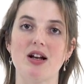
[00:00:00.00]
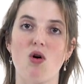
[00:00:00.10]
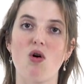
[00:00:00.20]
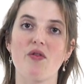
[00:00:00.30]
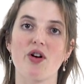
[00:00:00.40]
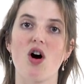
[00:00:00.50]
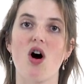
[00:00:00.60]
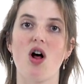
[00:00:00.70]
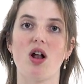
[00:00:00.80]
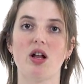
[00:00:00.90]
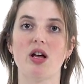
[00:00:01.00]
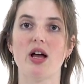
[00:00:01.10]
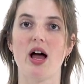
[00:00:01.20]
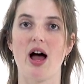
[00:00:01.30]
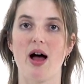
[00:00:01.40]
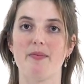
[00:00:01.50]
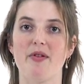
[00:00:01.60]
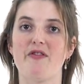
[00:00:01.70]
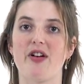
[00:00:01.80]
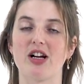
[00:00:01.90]
and overall
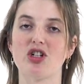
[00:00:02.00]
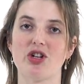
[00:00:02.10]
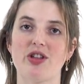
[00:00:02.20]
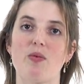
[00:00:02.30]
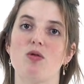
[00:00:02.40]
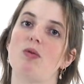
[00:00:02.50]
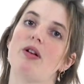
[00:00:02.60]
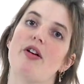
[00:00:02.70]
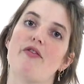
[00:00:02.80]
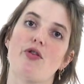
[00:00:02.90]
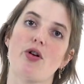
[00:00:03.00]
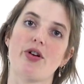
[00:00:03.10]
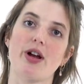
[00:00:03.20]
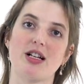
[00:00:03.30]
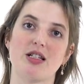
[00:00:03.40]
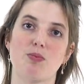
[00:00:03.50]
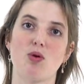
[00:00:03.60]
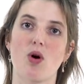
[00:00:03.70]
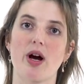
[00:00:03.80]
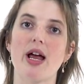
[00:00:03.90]
um, function that we will further
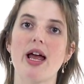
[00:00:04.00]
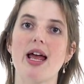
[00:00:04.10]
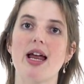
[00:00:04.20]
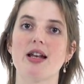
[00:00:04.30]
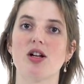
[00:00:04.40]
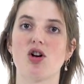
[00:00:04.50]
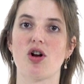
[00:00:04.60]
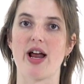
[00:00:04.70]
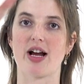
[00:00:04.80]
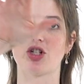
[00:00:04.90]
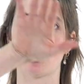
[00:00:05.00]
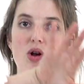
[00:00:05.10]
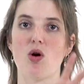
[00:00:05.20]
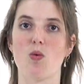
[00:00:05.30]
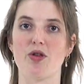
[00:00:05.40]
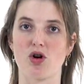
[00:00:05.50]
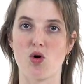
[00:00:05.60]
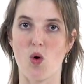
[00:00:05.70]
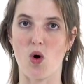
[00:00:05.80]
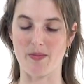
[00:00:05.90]
explore in the connection with the
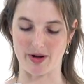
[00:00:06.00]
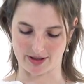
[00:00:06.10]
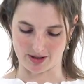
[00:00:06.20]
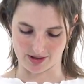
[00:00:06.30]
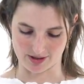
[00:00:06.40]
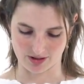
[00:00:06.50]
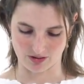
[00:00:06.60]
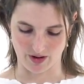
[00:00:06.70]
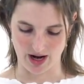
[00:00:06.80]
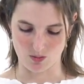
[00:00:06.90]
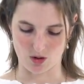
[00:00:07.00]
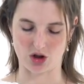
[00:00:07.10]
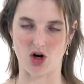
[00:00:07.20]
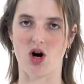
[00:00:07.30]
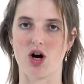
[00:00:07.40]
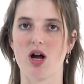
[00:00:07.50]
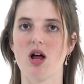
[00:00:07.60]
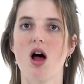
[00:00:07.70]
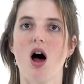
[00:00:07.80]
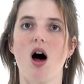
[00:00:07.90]
core muscles, right, which are
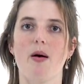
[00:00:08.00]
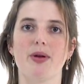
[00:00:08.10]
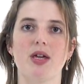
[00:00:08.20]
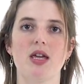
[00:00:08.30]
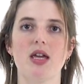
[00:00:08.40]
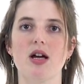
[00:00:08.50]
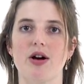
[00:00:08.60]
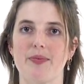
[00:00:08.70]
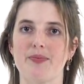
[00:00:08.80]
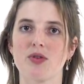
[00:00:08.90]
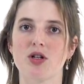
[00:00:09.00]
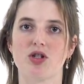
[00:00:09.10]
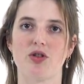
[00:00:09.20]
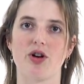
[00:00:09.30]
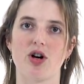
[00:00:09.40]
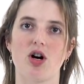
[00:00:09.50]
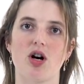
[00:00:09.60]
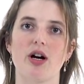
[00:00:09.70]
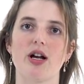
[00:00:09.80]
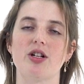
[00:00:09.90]
up here. So there
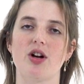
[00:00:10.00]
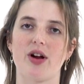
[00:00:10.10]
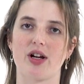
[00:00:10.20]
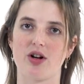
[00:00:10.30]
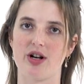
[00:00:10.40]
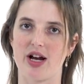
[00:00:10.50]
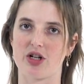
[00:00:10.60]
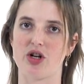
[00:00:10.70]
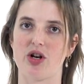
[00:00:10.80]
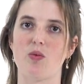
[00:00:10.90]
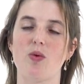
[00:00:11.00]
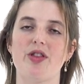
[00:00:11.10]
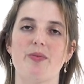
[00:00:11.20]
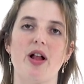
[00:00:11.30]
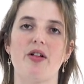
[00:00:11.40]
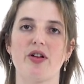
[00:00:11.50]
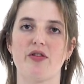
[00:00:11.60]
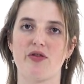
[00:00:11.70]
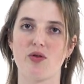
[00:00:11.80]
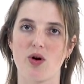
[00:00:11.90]
are in direct connection with the pelvic
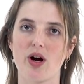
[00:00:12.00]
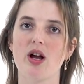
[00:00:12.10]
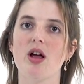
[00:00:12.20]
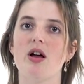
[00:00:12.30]
floor,